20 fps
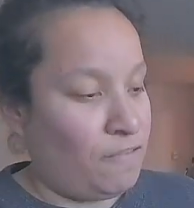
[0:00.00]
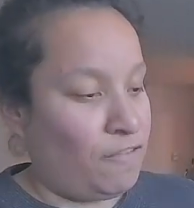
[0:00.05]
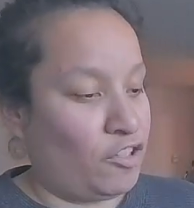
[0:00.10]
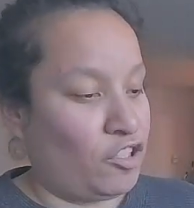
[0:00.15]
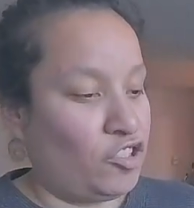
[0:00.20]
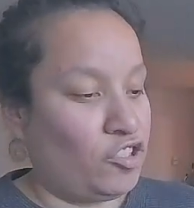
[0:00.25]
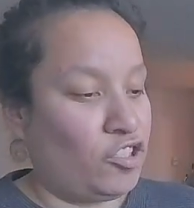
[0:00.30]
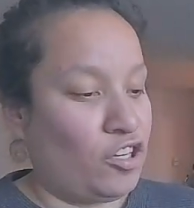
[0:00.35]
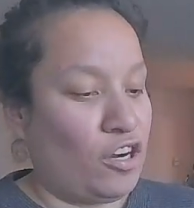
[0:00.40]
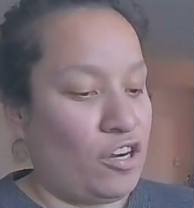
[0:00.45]

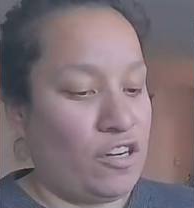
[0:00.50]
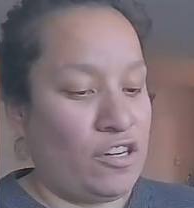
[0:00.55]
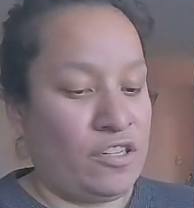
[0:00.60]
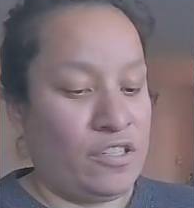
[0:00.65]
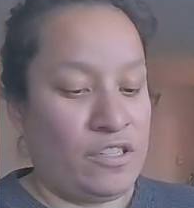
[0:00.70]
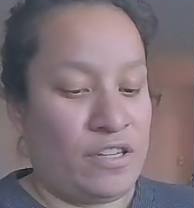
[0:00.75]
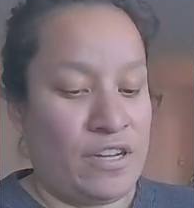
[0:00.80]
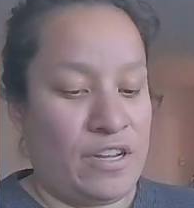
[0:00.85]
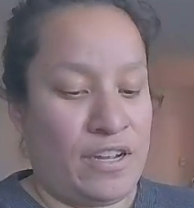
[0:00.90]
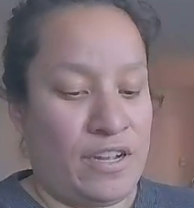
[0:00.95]
For
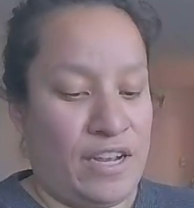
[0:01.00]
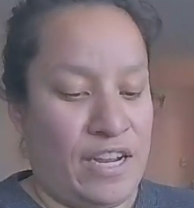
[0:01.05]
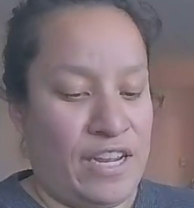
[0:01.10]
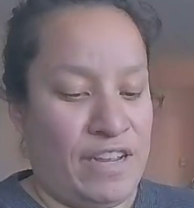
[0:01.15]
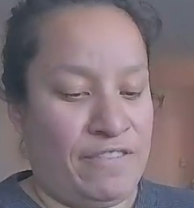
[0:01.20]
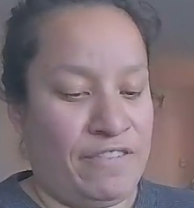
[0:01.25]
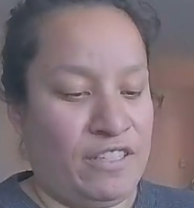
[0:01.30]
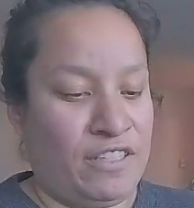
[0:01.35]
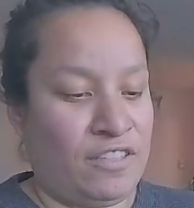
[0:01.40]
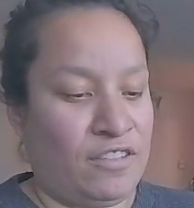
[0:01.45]
starters, I
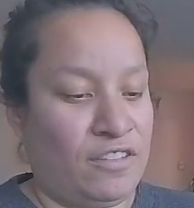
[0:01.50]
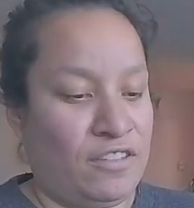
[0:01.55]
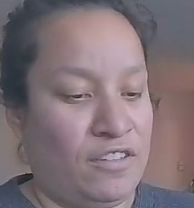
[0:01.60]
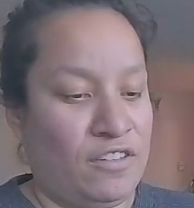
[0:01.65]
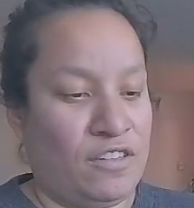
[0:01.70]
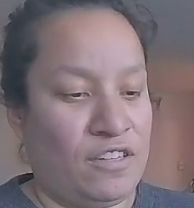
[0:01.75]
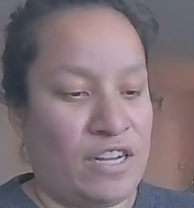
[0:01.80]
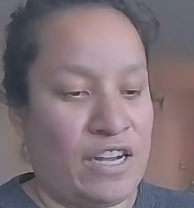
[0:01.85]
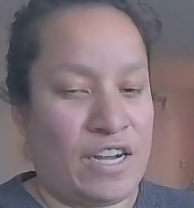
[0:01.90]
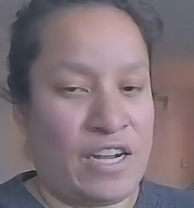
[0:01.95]
have this
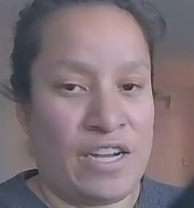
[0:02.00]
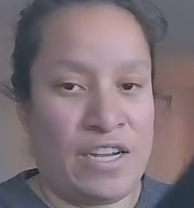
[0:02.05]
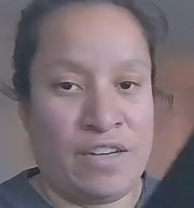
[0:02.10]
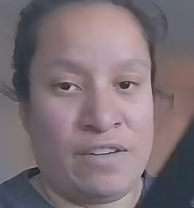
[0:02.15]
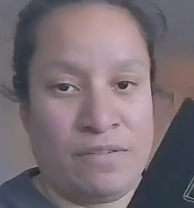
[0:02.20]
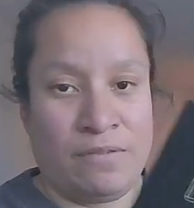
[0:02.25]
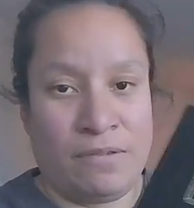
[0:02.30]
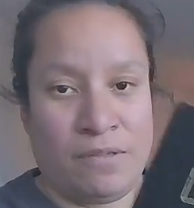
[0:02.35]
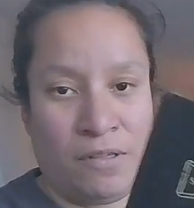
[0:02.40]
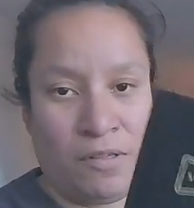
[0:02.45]
little
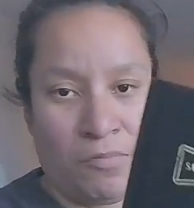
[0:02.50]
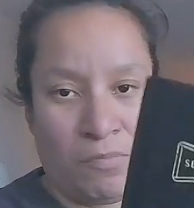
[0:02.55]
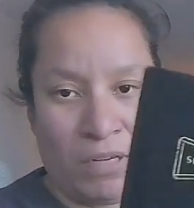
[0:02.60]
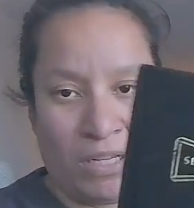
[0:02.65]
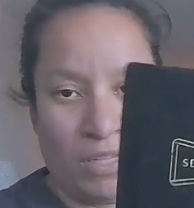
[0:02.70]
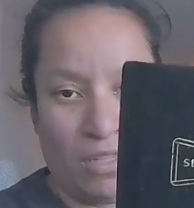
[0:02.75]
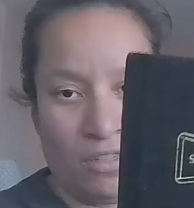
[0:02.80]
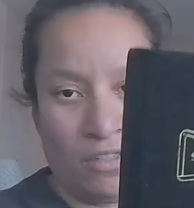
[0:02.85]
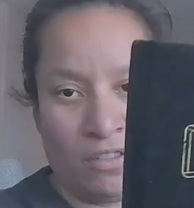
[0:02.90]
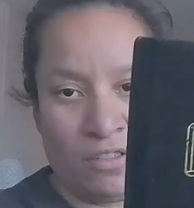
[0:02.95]
guy,
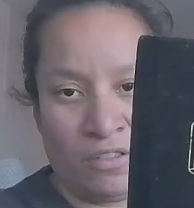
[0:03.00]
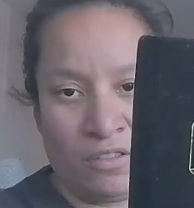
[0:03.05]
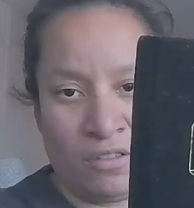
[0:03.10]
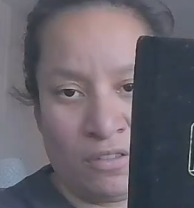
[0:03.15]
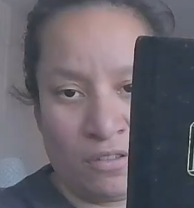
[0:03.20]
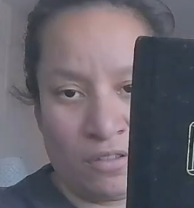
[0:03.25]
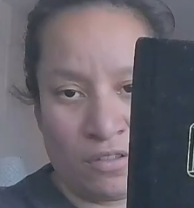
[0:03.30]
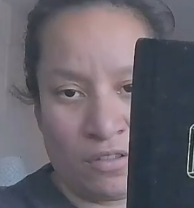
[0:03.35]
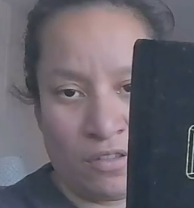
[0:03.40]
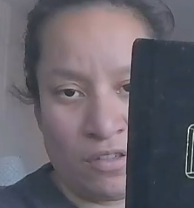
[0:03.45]
my
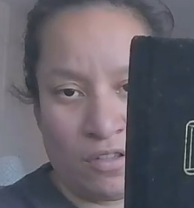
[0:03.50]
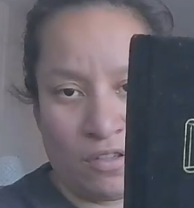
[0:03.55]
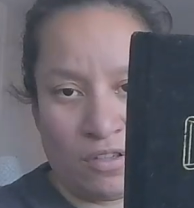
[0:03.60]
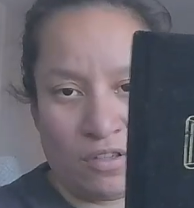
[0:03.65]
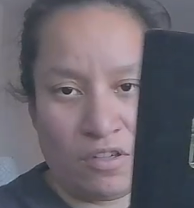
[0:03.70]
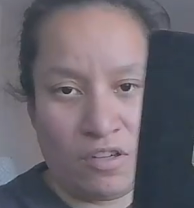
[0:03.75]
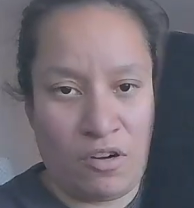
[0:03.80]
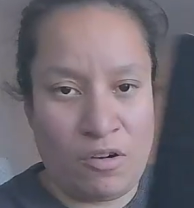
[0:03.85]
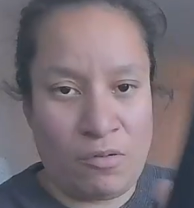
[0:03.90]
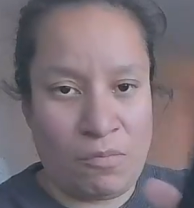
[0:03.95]
little
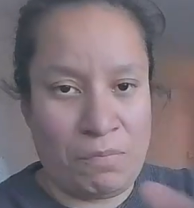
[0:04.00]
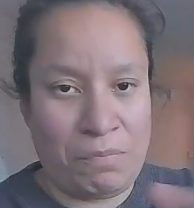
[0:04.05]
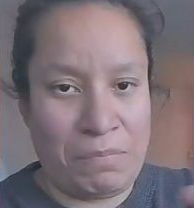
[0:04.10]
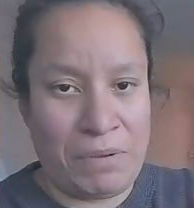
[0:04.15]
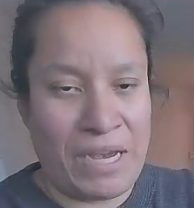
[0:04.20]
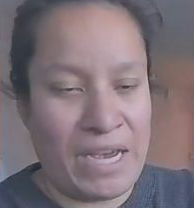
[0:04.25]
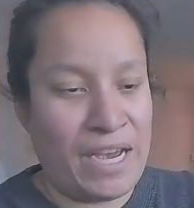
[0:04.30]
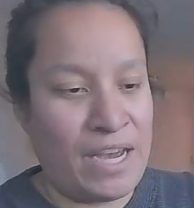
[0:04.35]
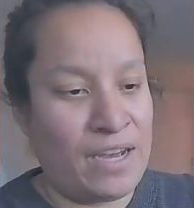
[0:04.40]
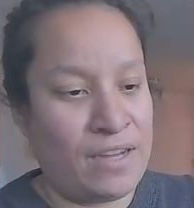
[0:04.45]
notebook.